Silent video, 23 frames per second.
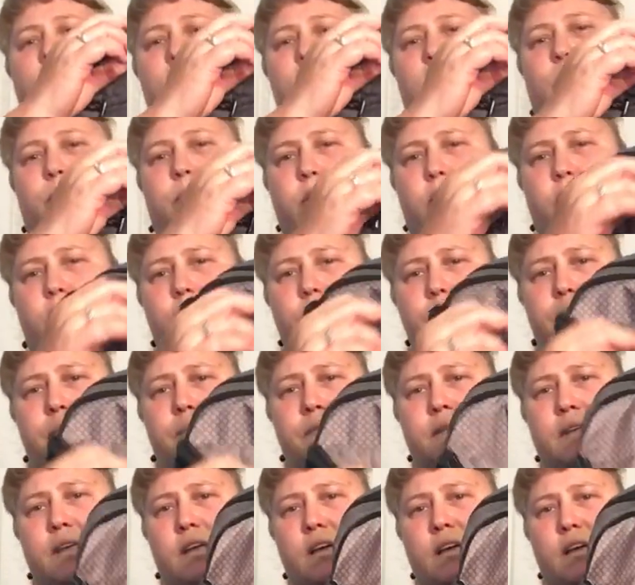zipper.
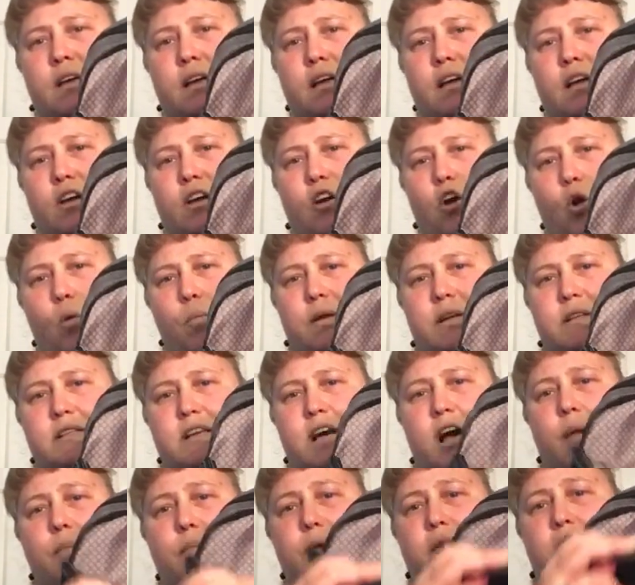It opens
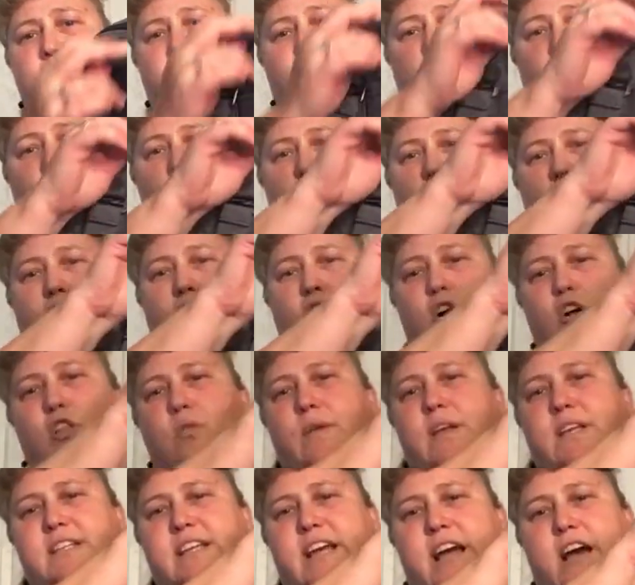up. It goes all the
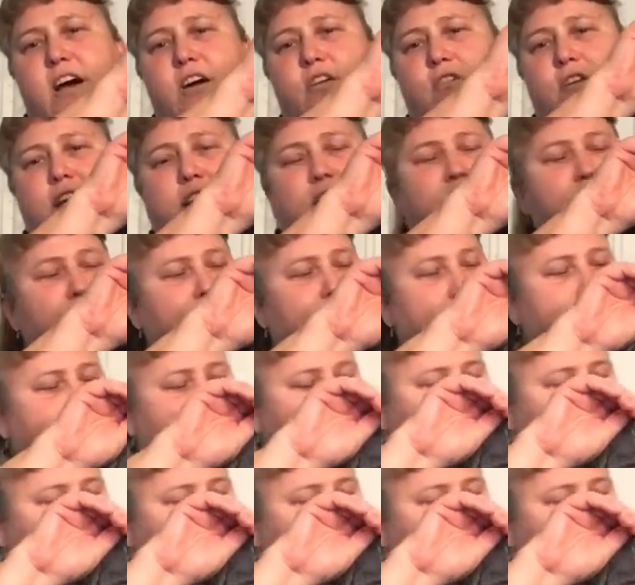way down. It's just